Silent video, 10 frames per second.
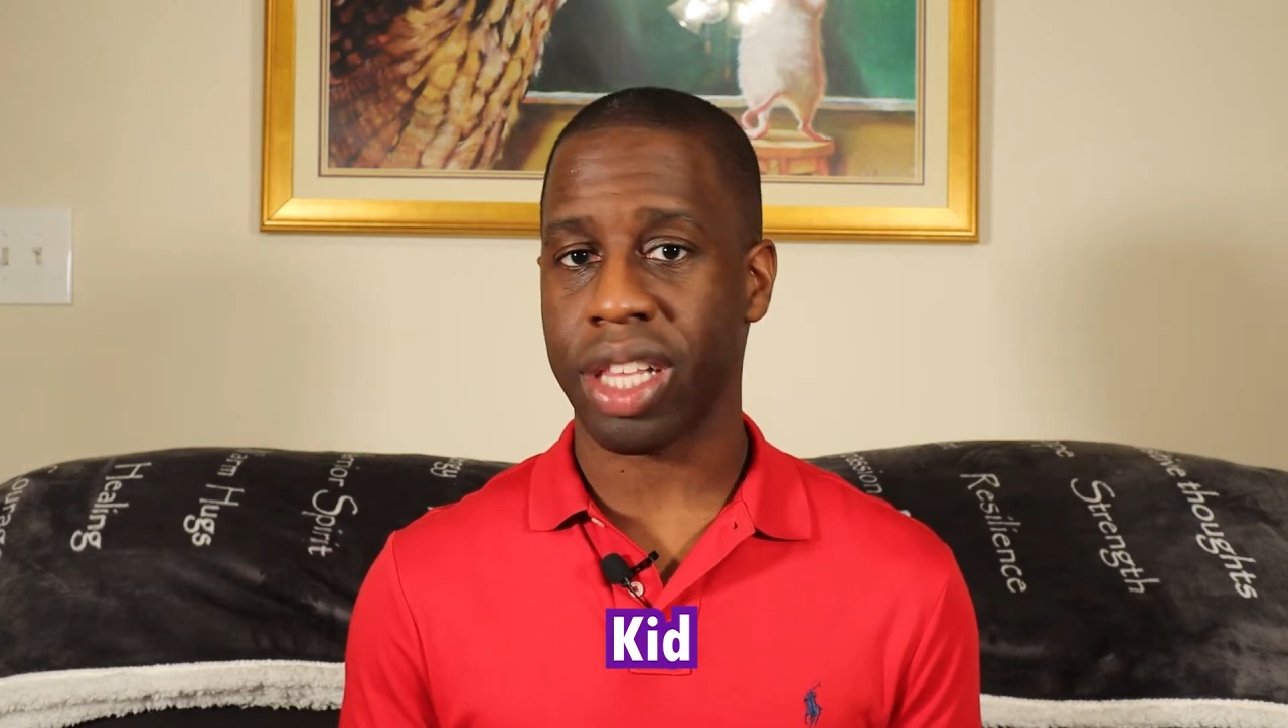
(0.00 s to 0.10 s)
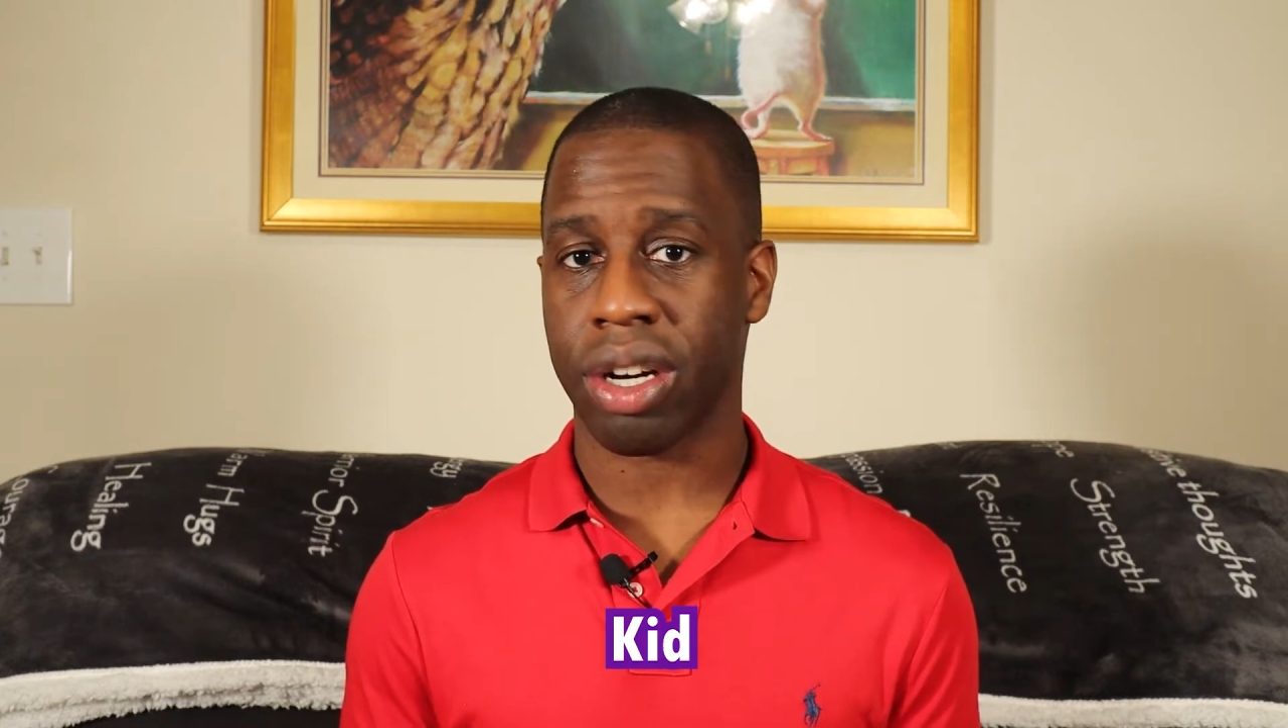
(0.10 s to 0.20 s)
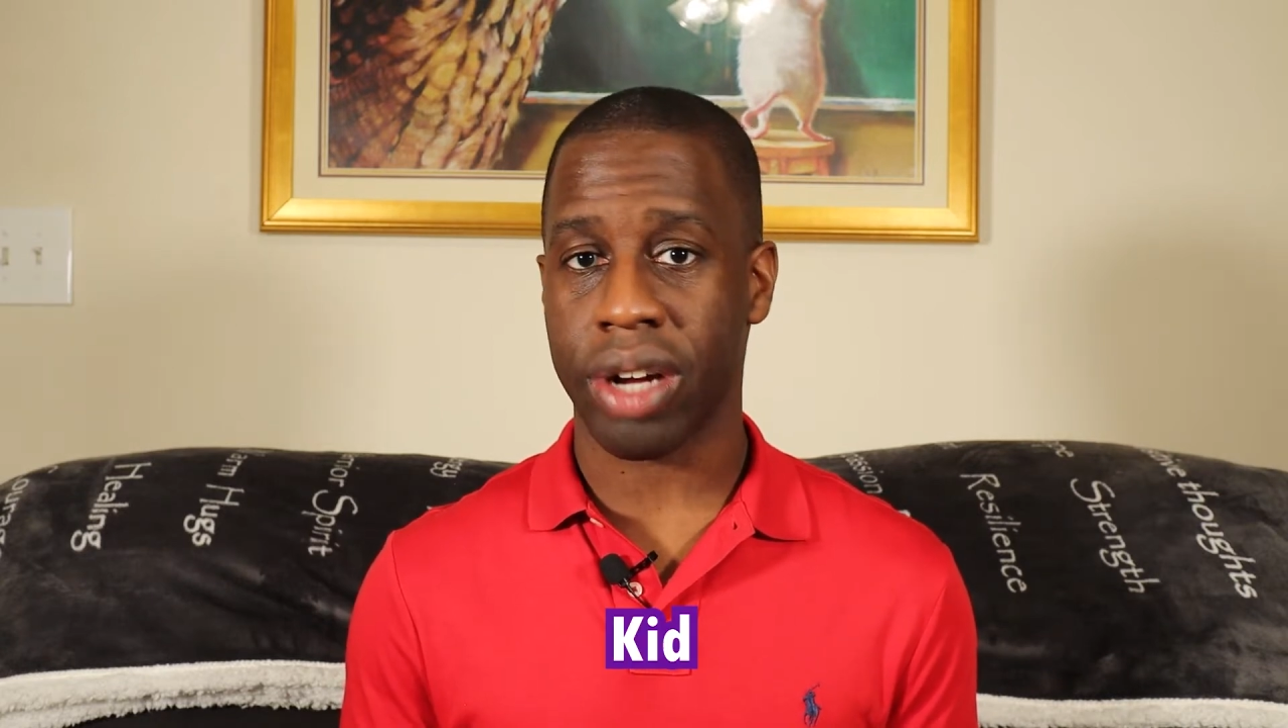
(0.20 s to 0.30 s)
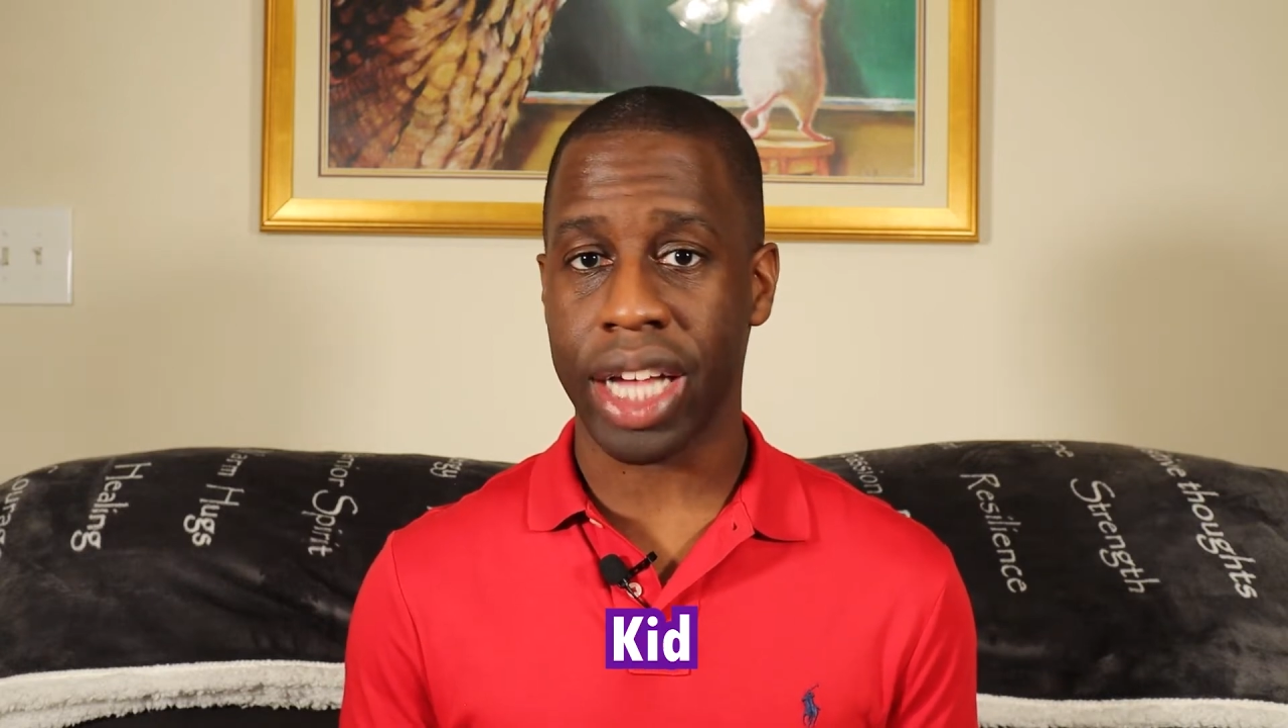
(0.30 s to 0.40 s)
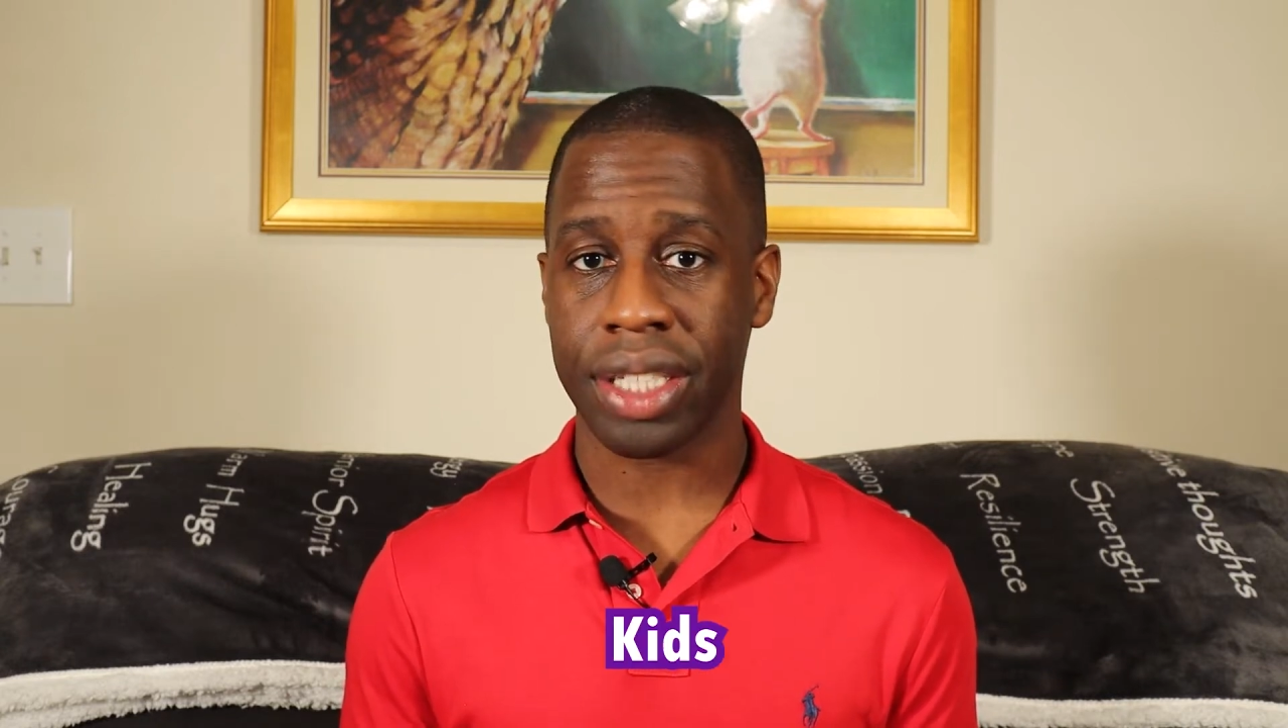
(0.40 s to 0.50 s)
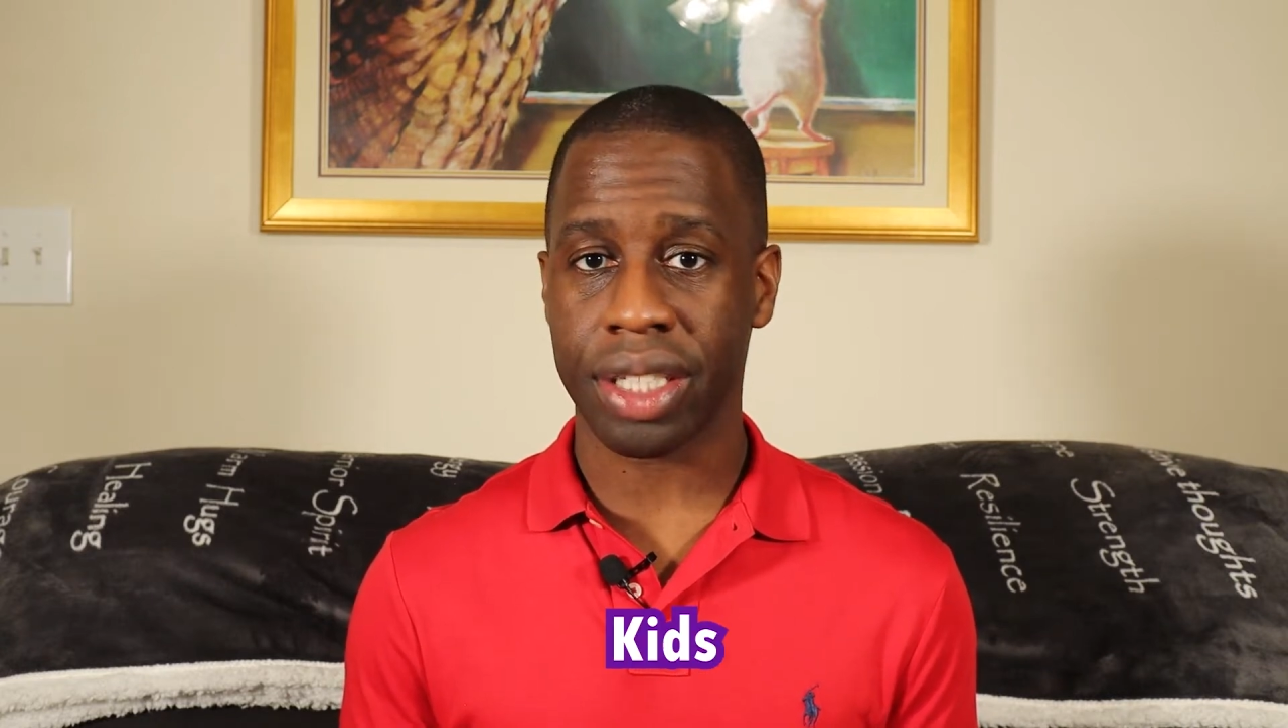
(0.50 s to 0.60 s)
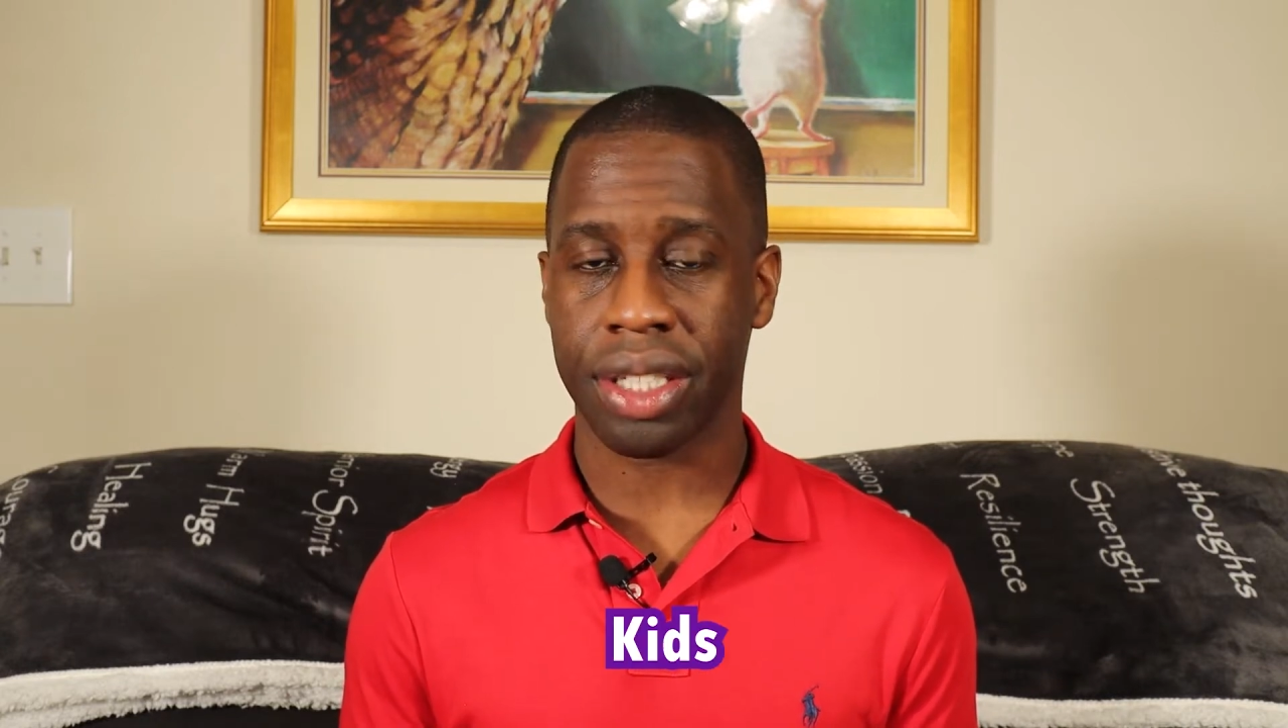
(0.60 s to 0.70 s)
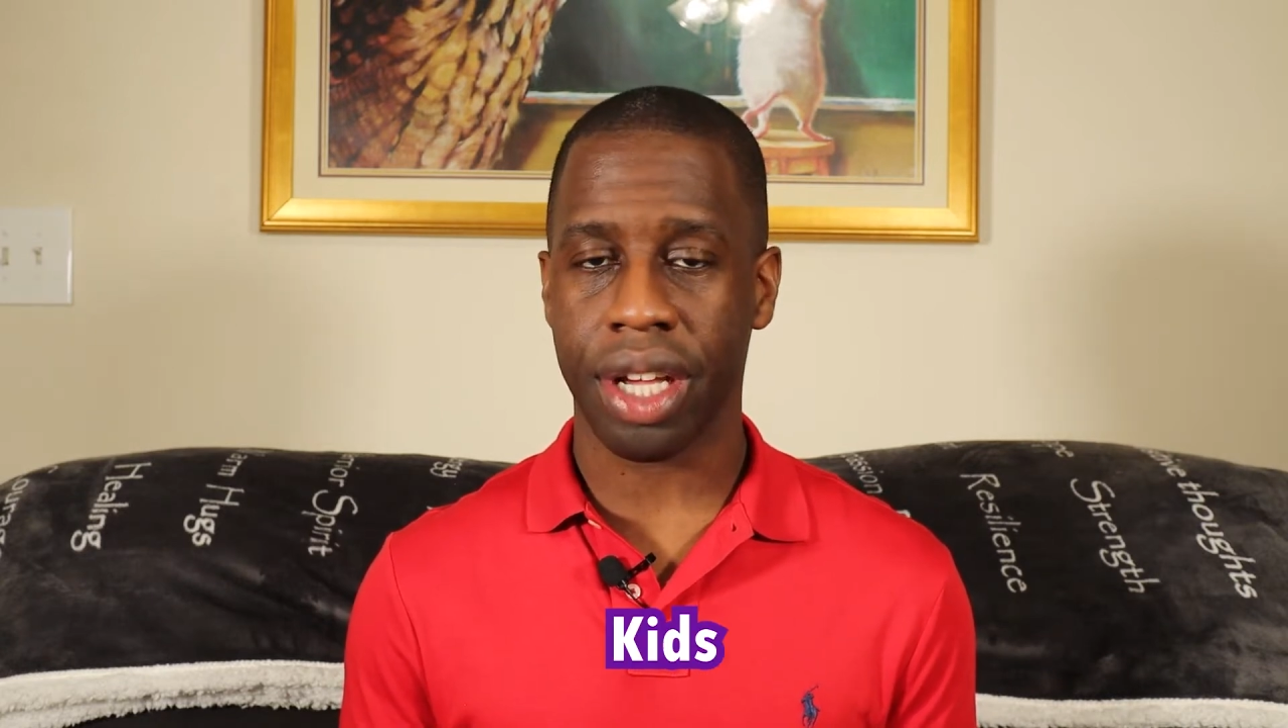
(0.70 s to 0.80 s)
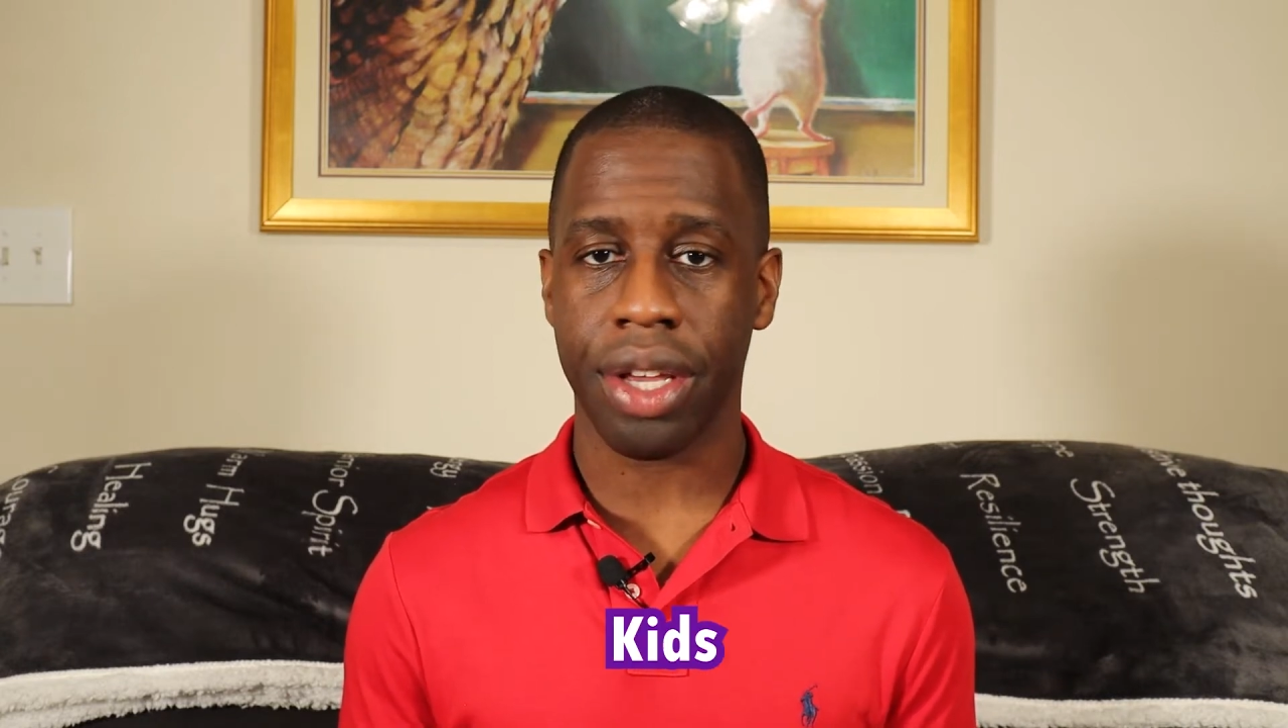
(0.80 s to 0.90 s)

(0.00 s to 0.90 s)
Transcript: letter S